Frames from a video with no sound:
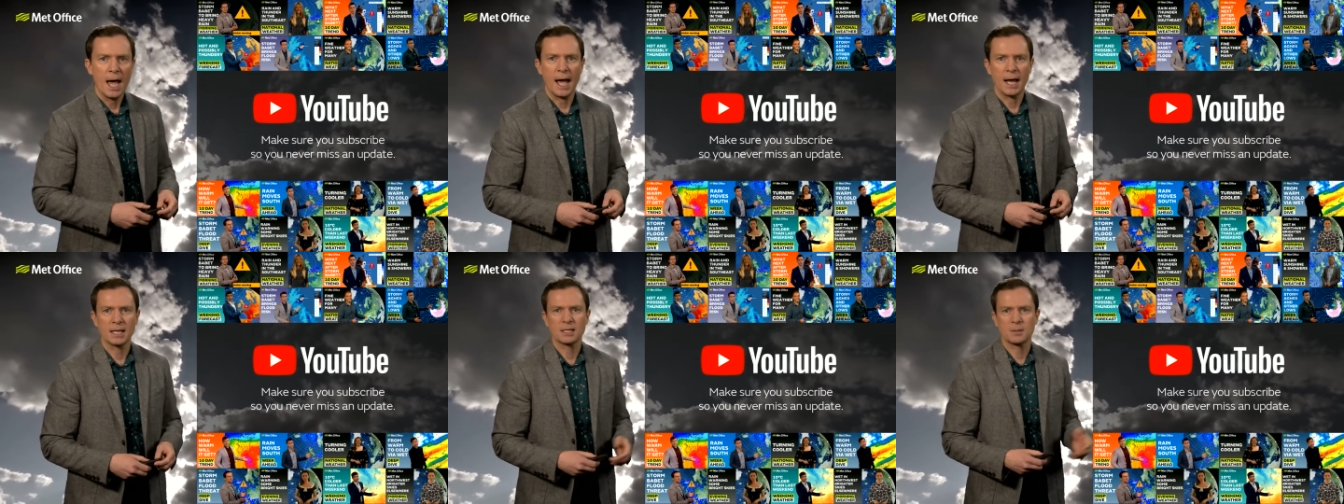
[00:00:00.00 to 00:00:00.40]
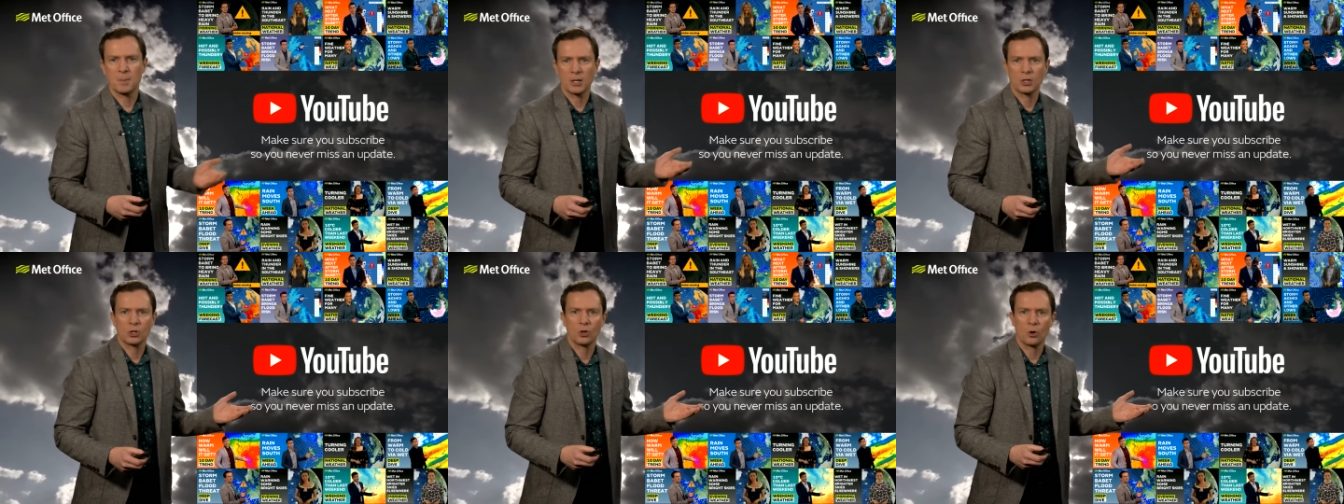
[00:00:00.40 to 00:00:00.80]
And
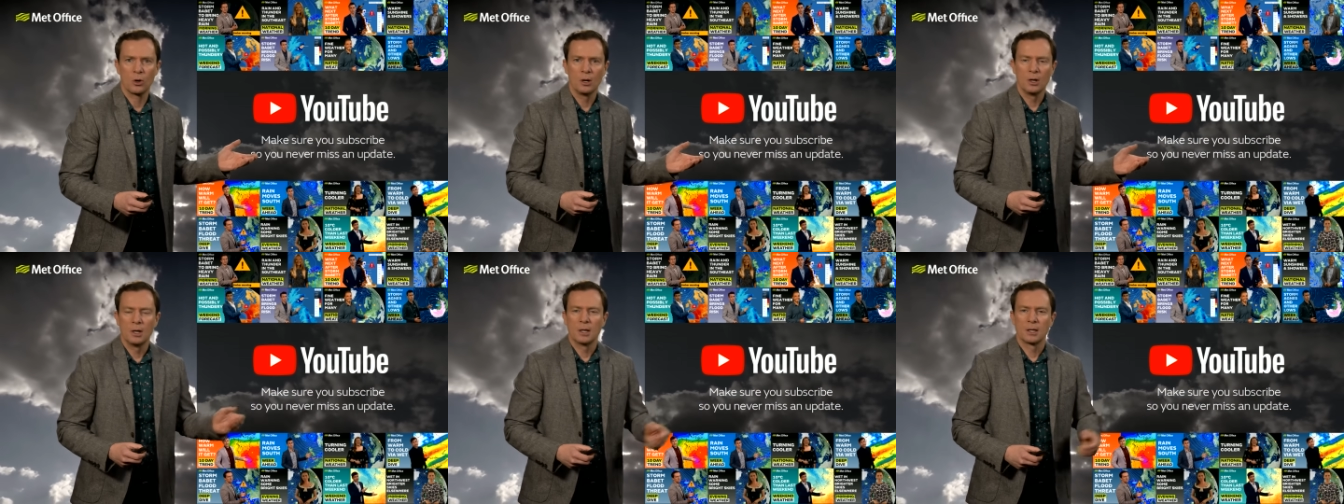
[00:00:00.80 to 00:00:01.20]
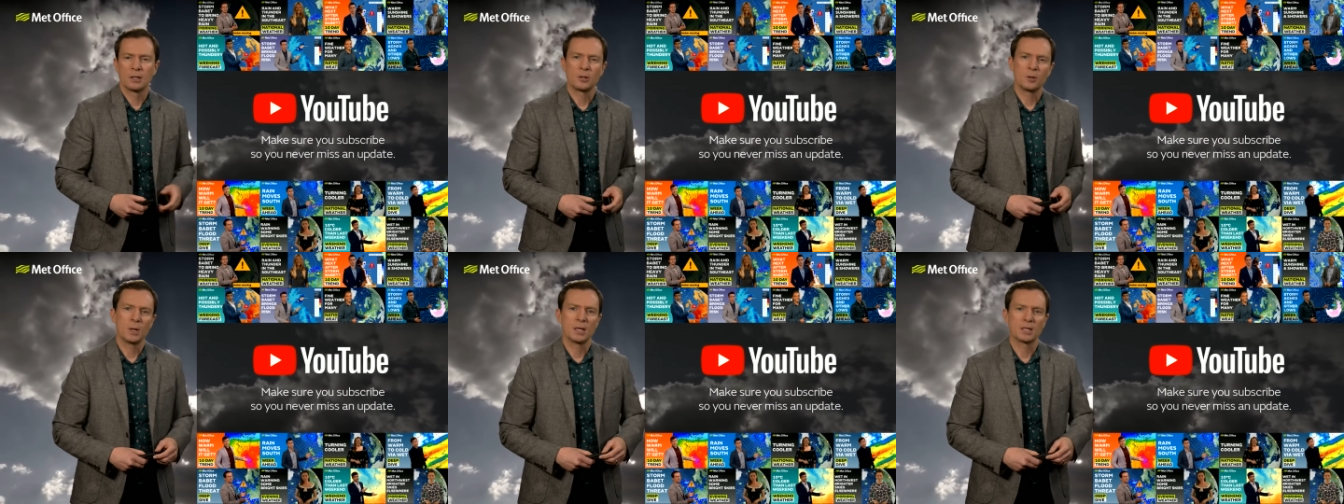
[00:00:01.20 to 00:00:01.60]
make sure
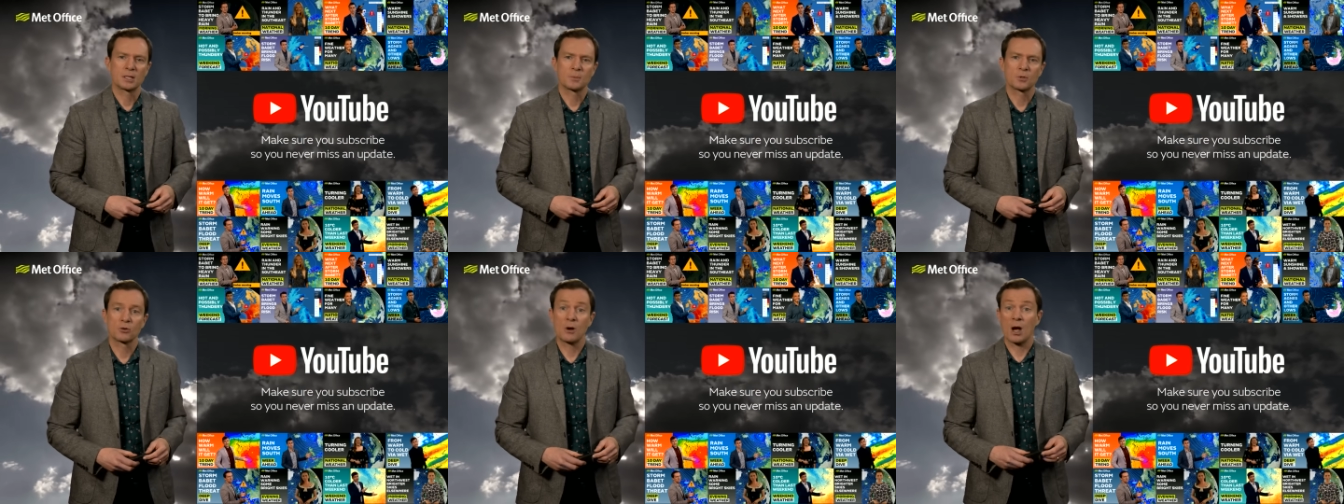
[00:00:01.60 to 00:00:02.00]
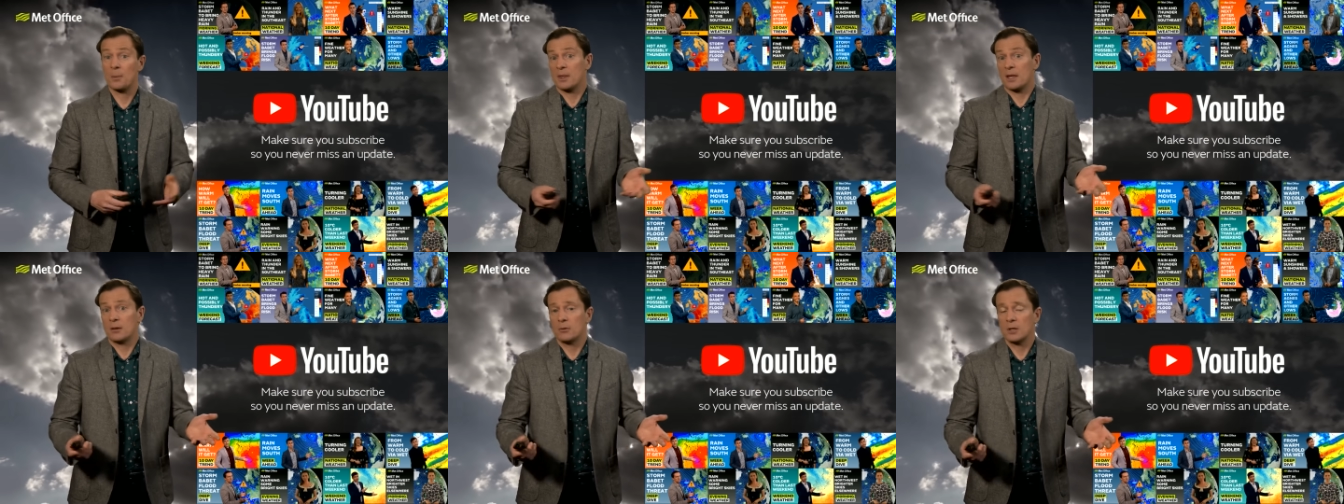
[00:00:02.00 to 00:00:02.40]
that you hit subscribe
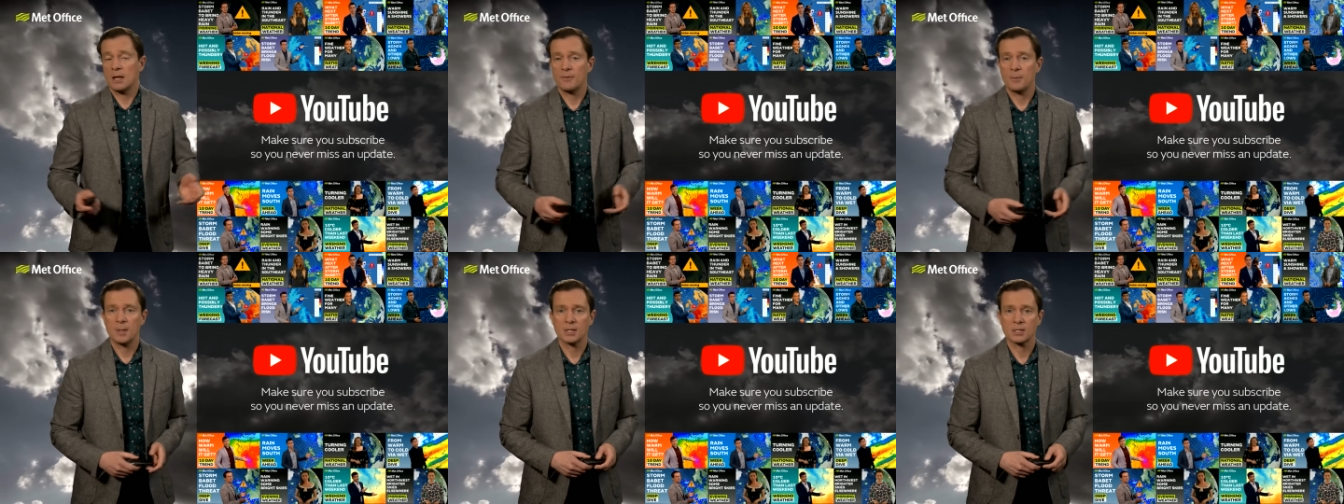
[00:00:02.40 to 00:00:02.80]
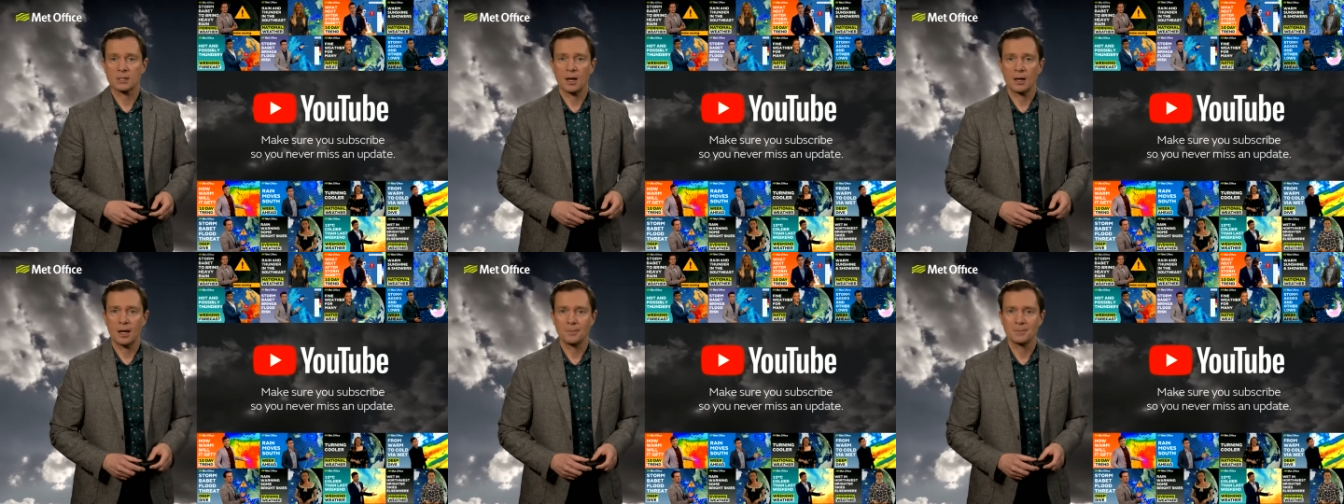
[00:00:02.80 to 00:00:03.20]
and then you'll never miss
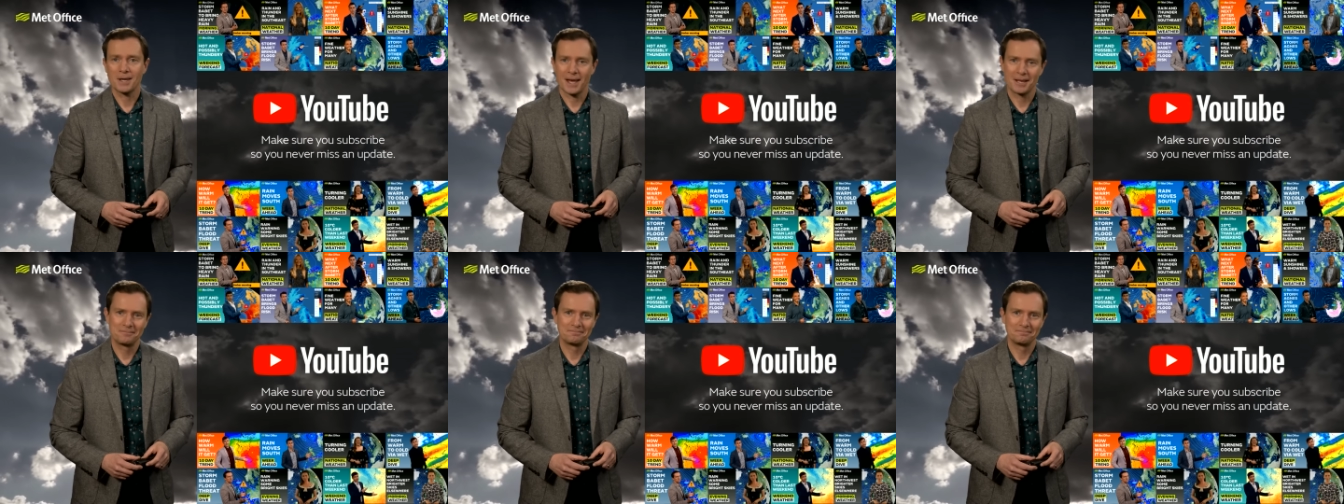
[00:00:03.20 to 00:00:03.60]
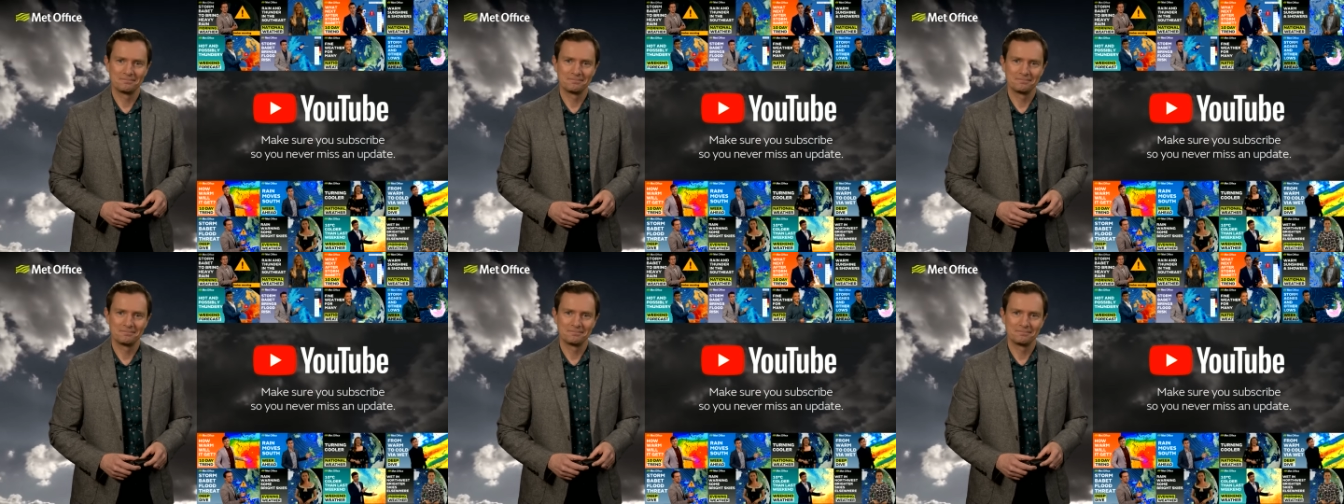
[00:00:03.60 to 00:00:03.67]
an update.